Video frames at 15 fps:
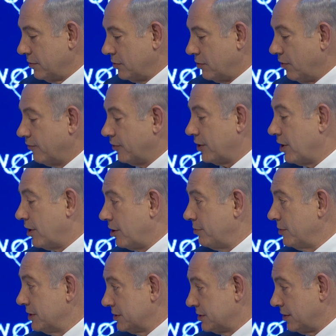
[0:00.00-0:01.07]
covert
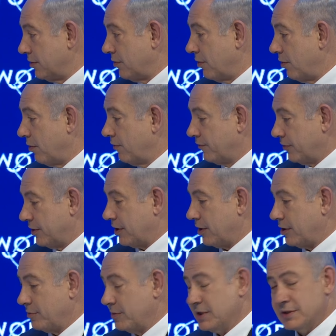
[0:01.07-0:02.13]
armies and overt
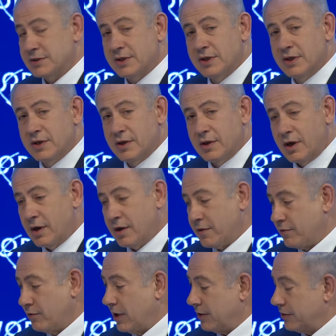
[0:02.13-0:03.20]
armies uh,
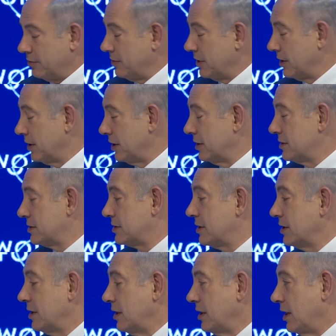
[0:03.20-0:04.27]
throughout the Middle East
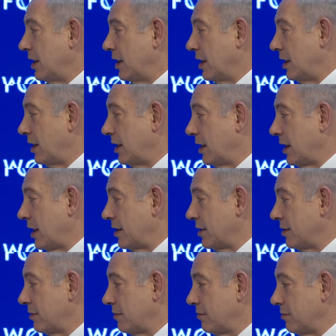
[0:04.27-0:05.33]
uh,
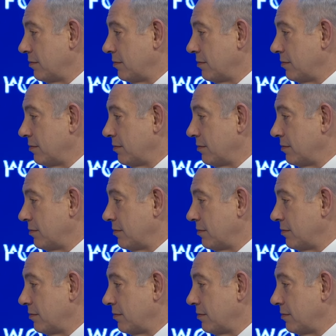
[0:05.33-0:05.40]
and